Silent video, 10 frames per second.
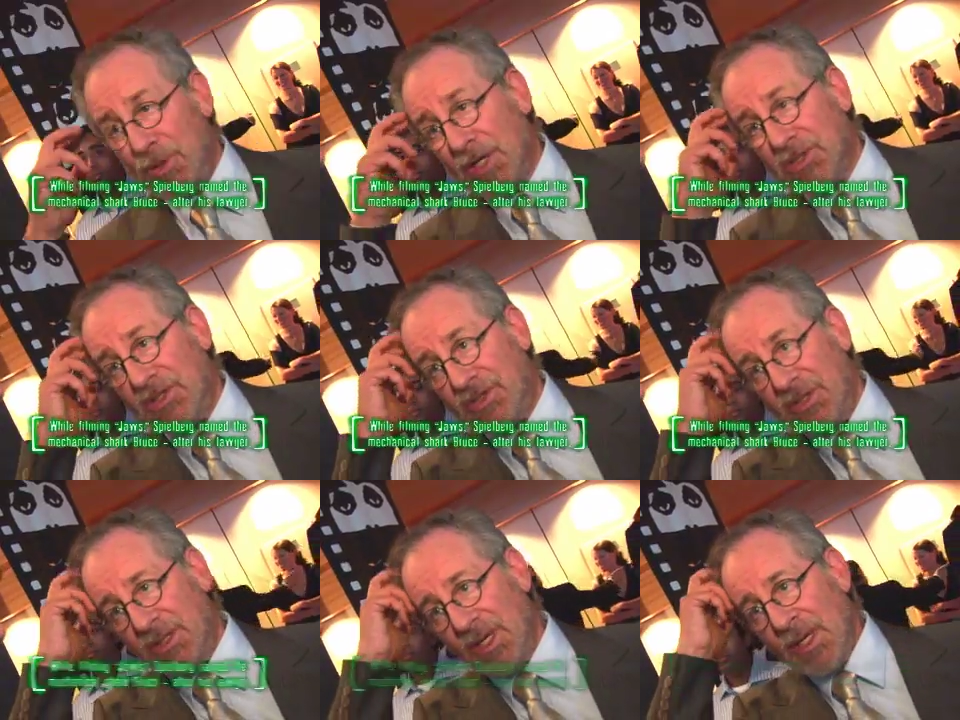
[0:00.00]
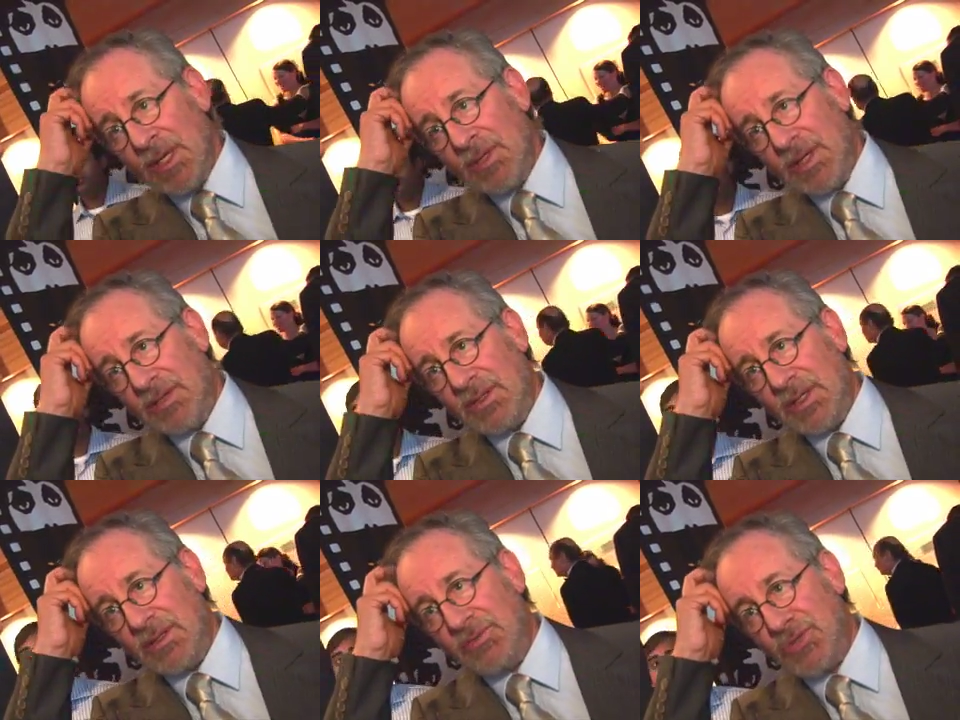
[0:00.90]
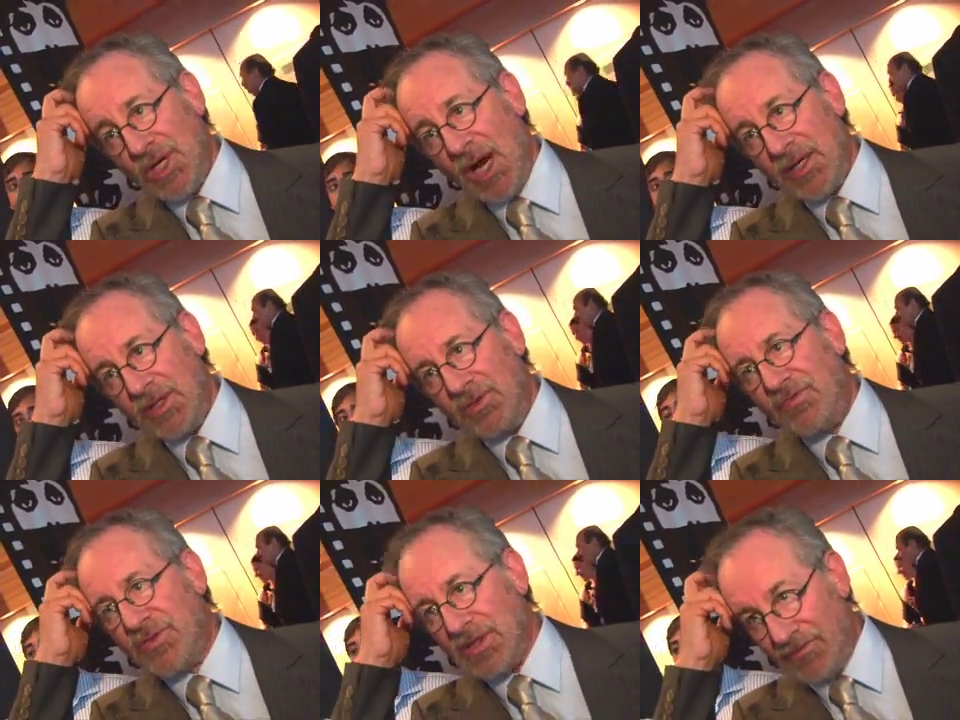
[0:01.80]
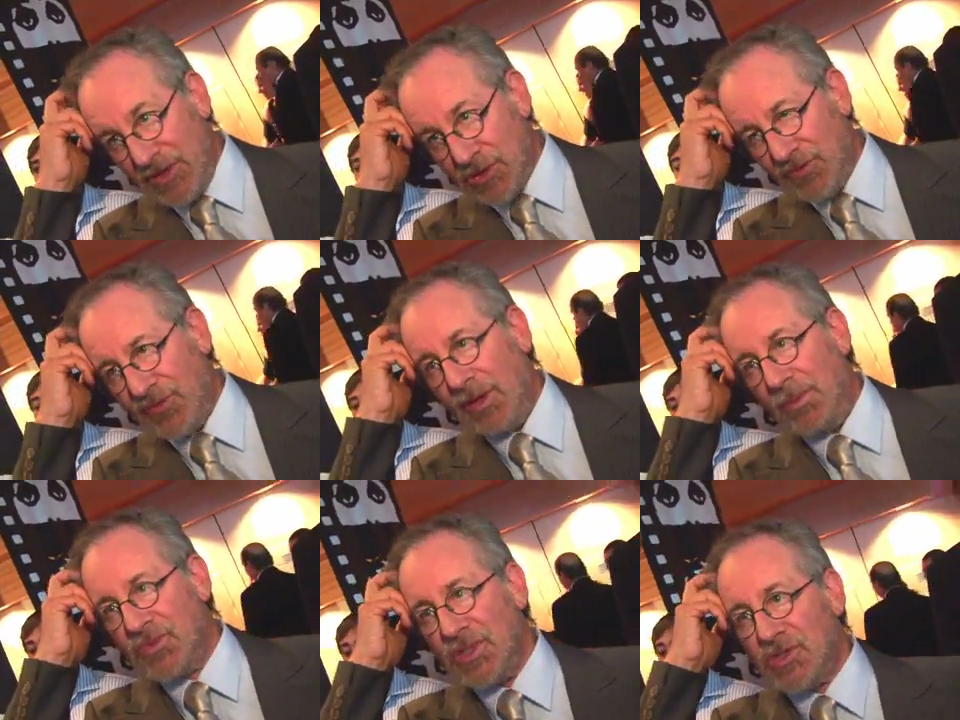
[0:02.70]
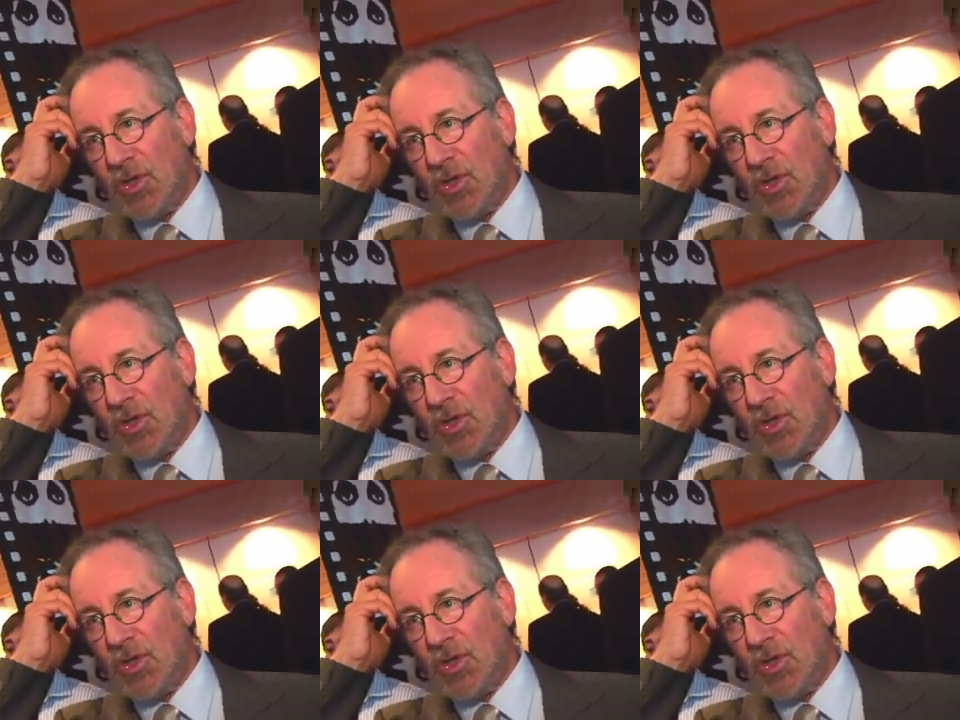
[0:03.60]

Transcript: productions that that, that have shot here, some feature films, and